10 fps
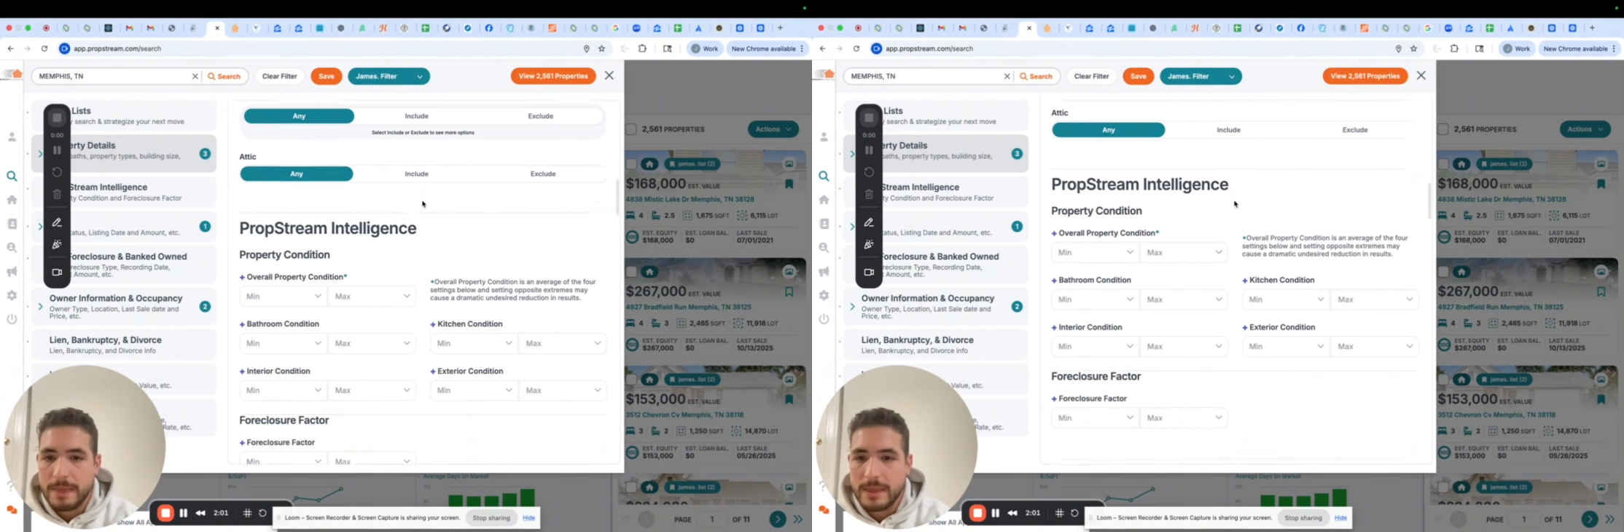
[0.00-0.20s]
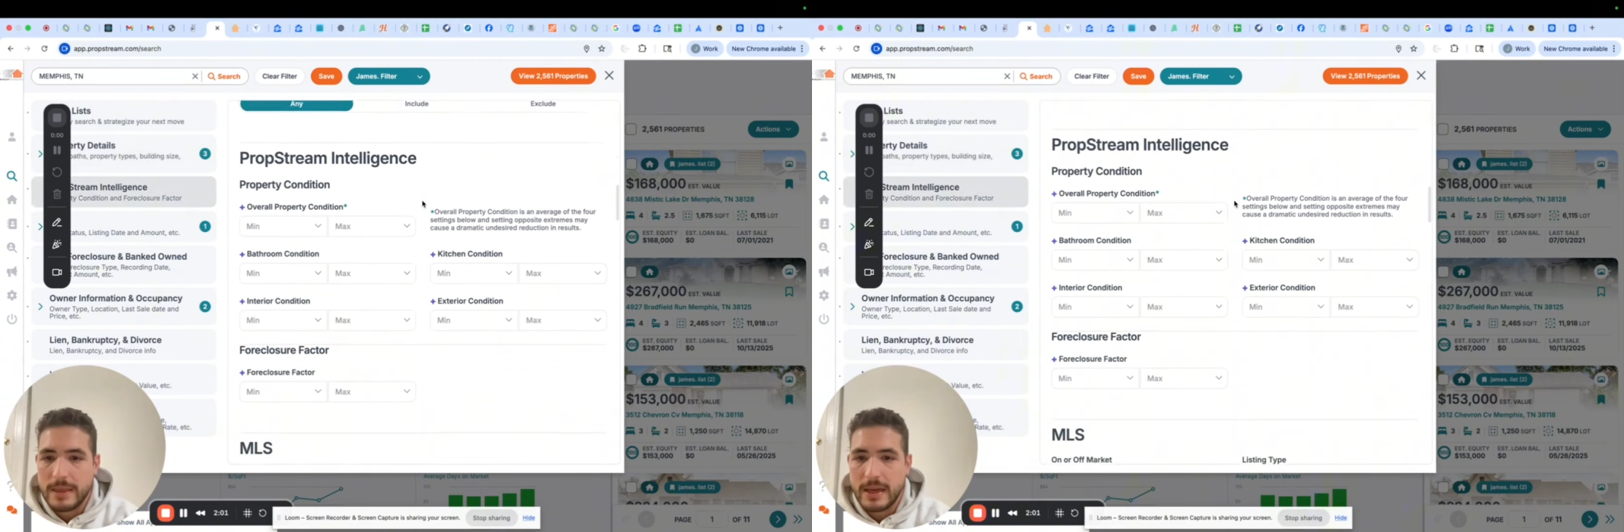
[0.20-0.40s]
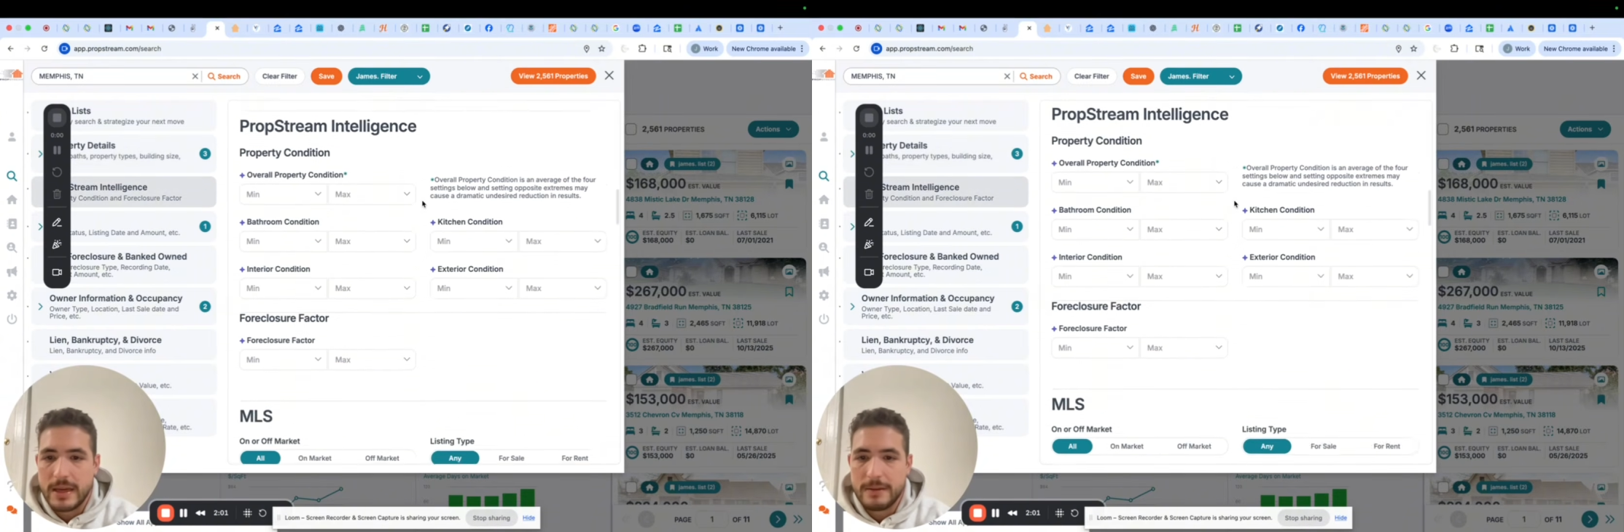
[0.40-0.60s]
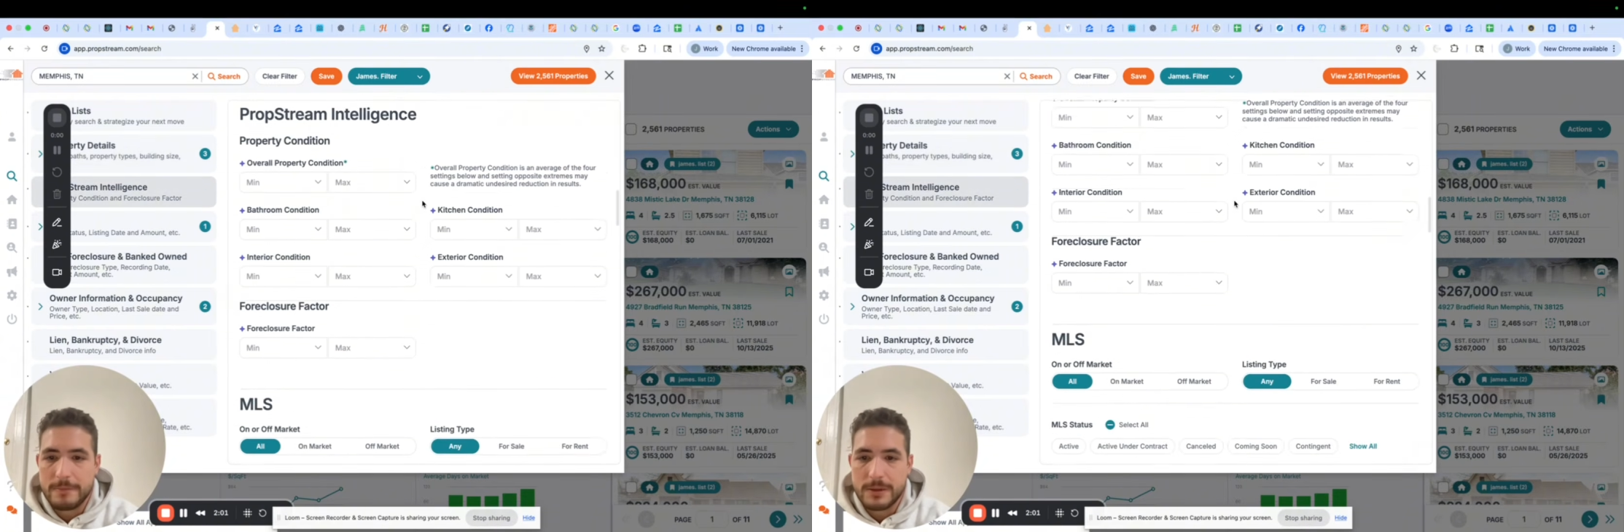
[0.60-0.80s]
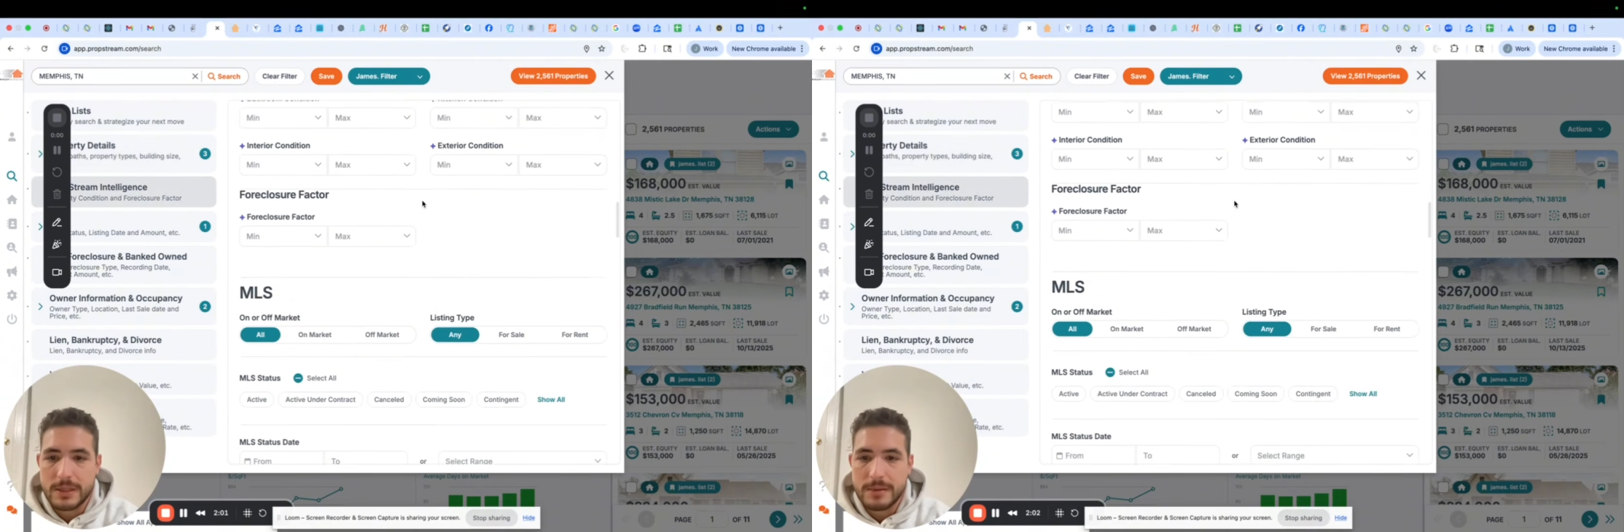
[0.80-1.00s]
Not
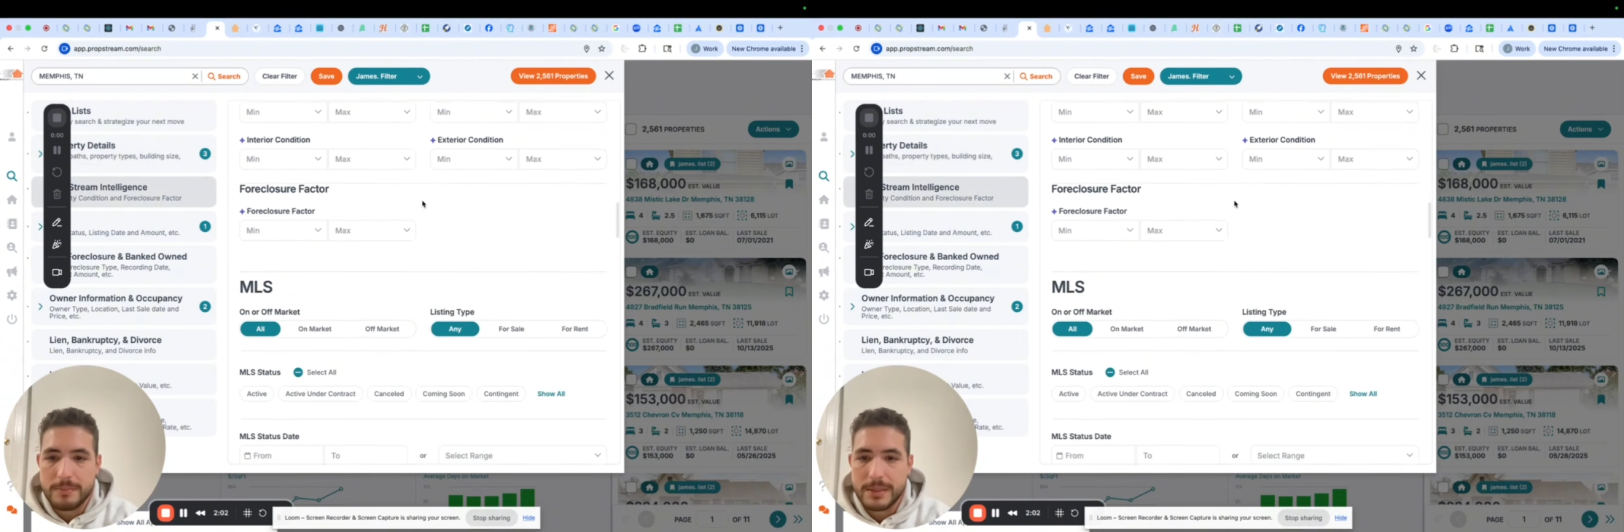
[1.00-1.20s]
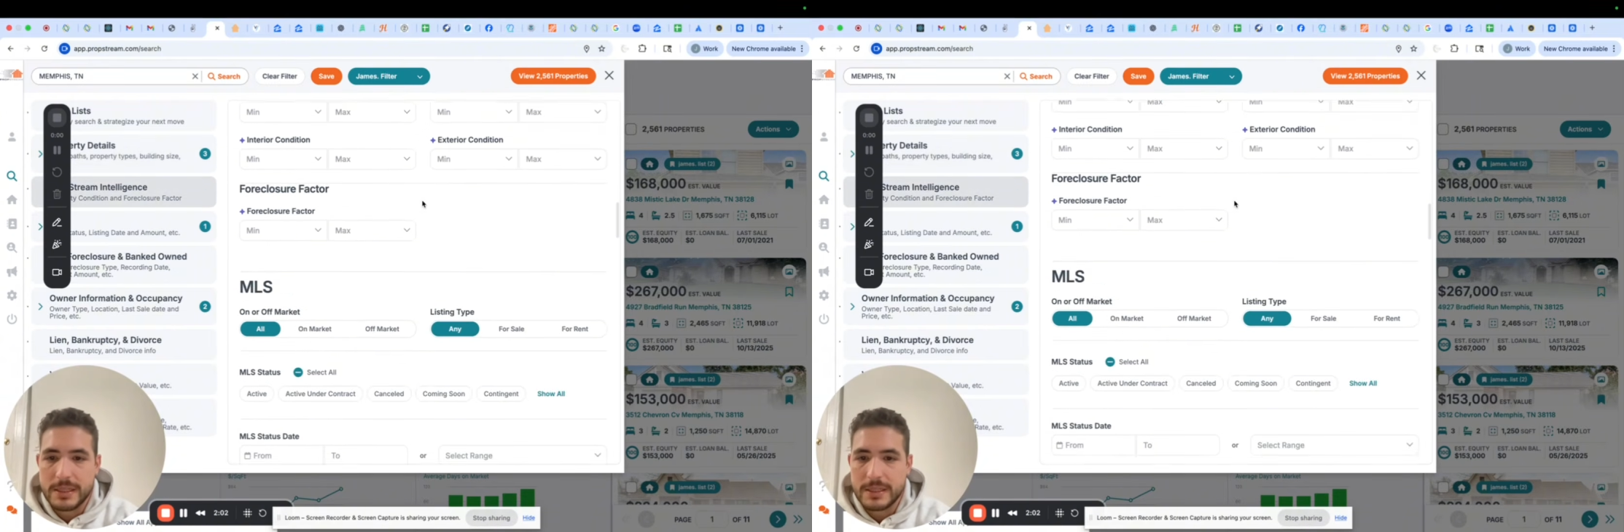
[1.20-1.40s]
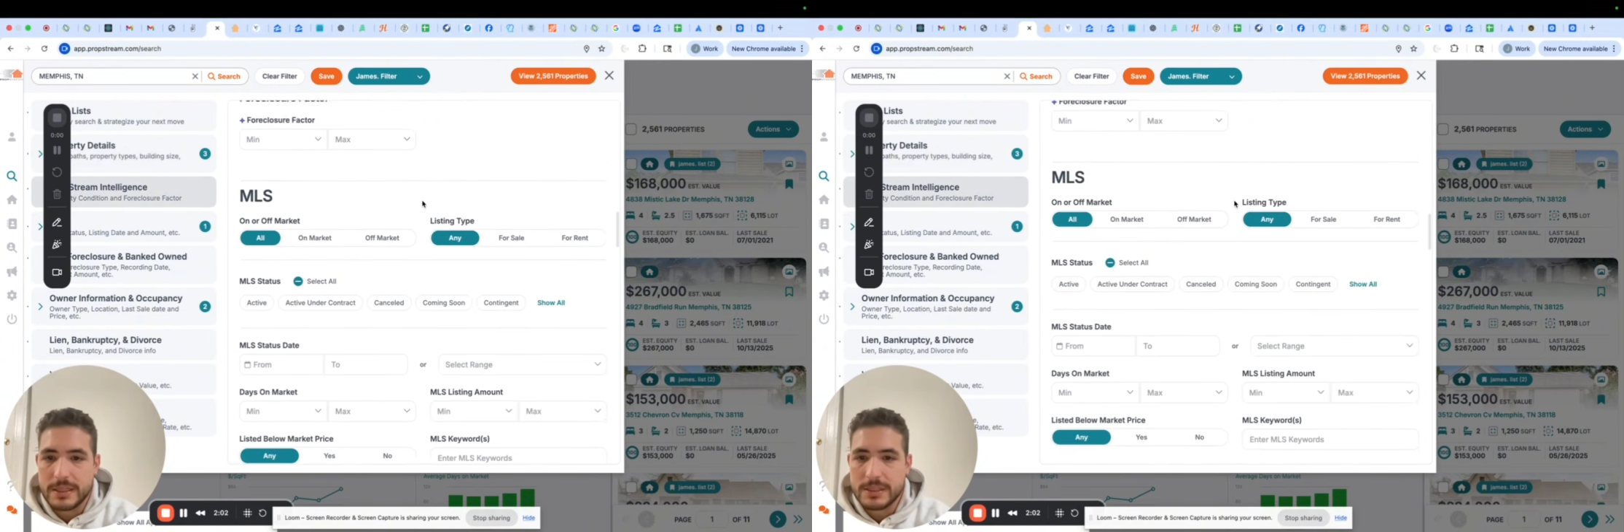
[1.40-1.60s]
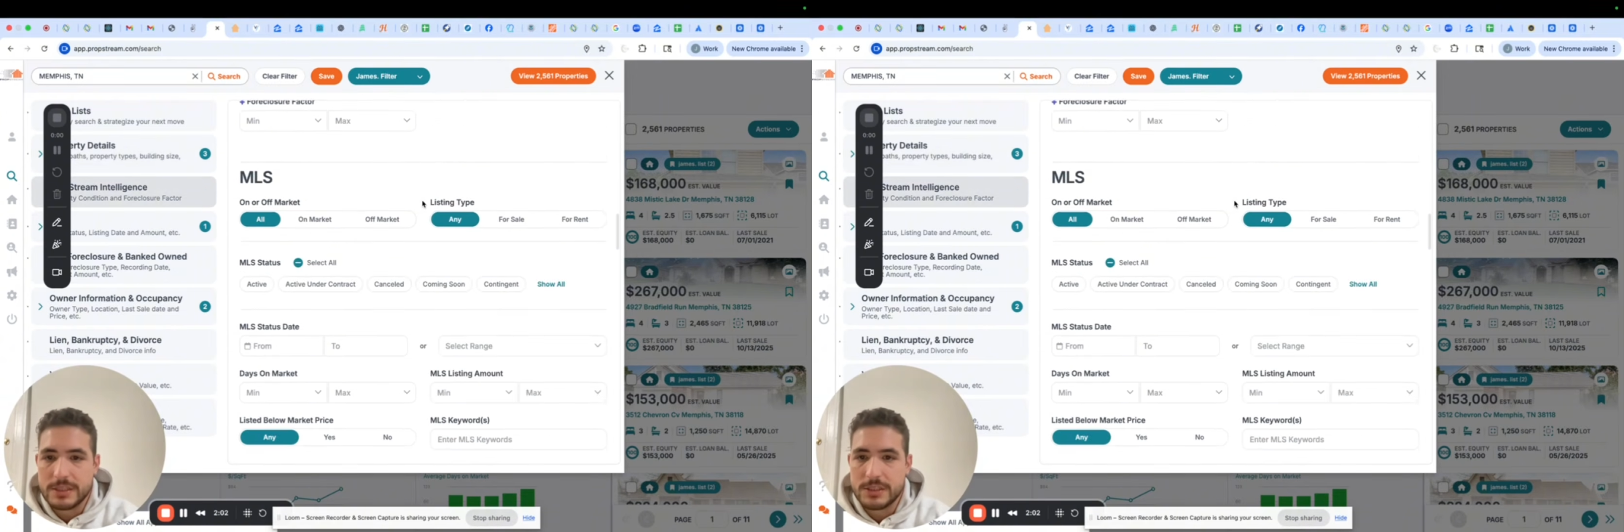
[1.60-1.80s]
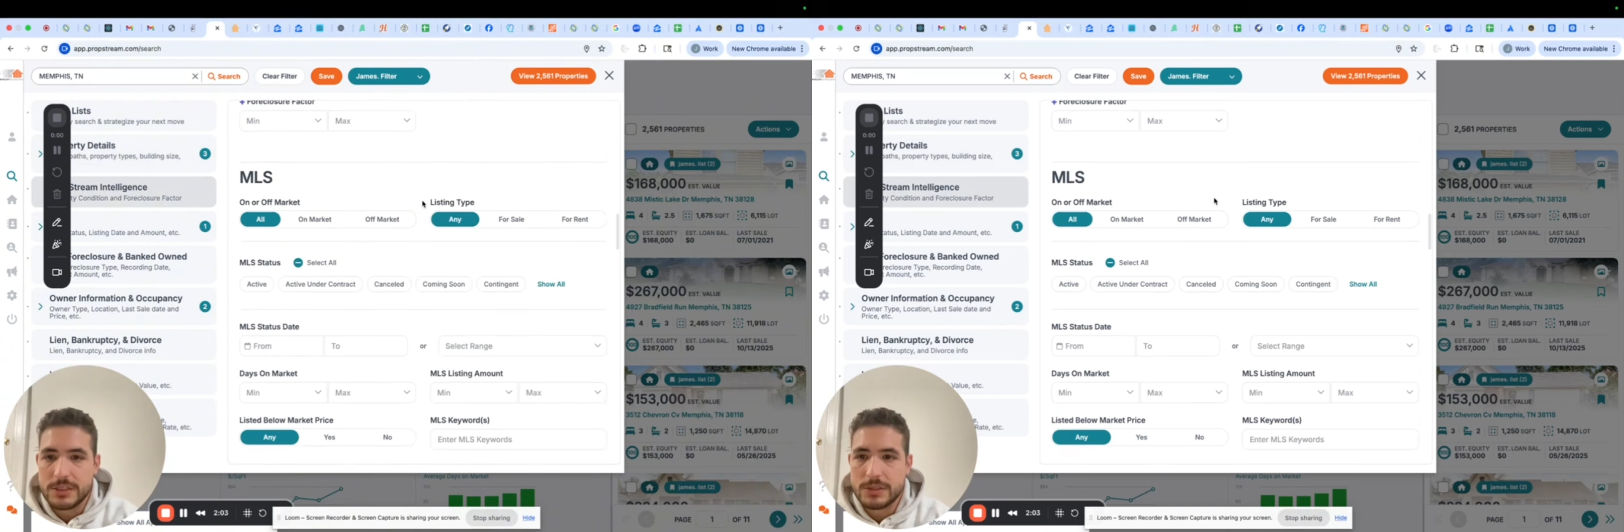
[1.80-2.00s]
really a big
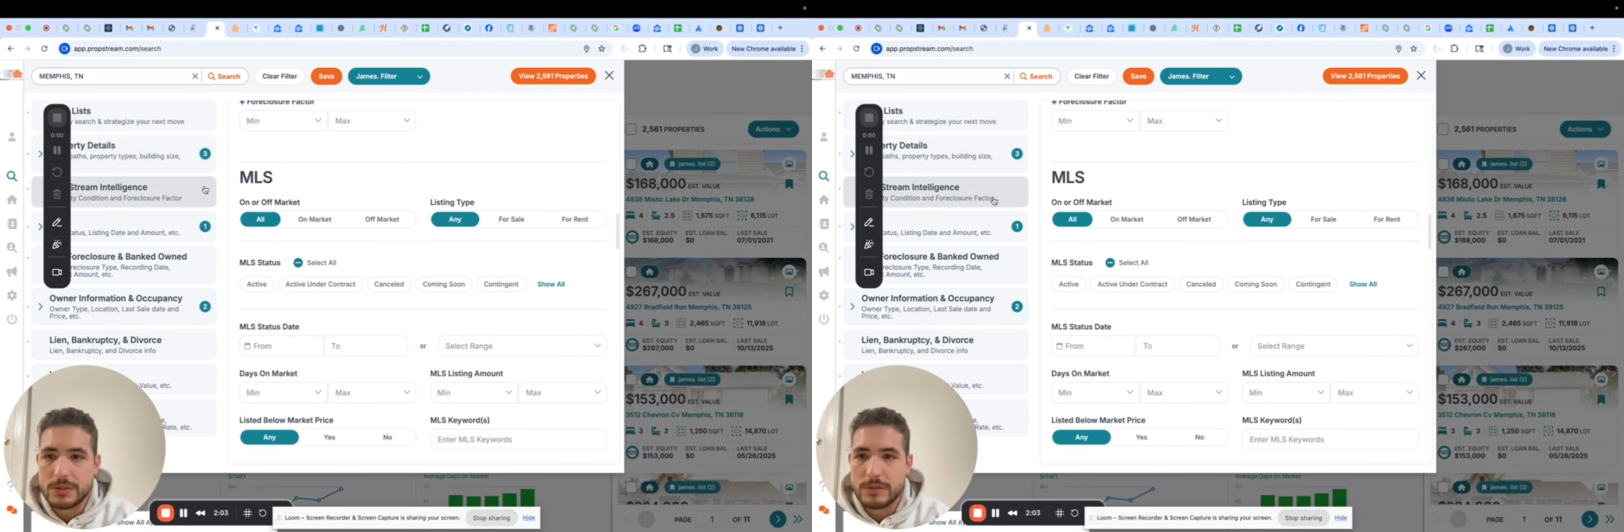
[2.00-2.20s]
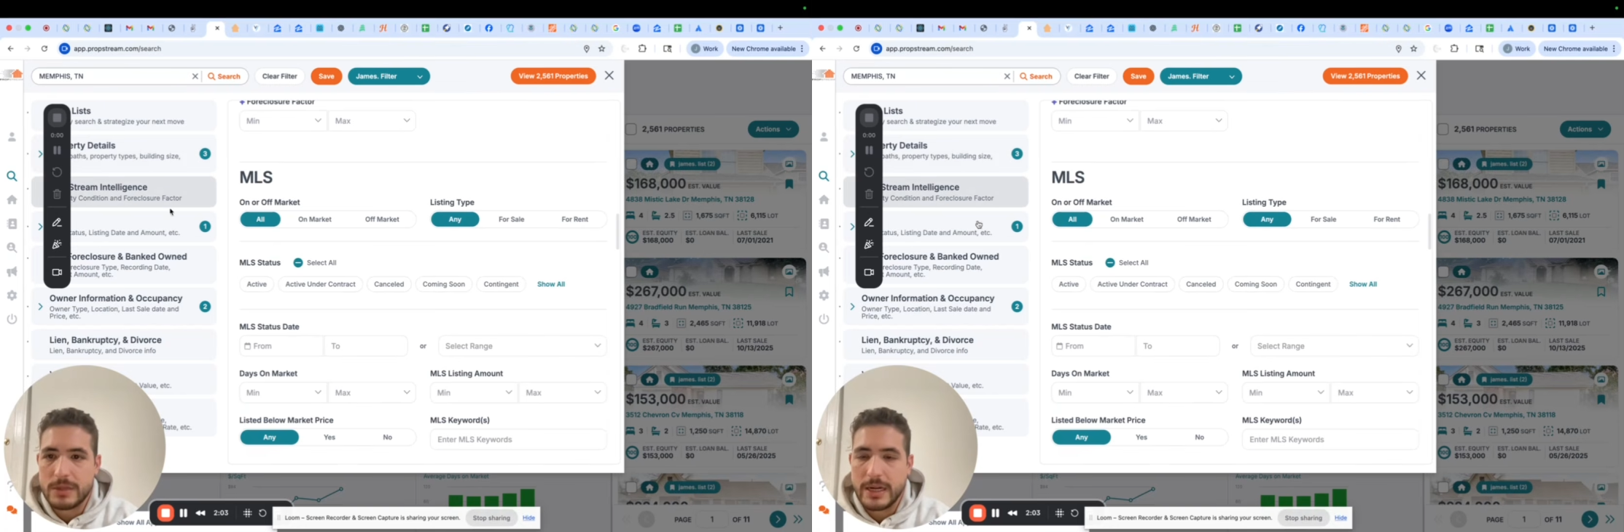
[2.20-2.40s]
issue.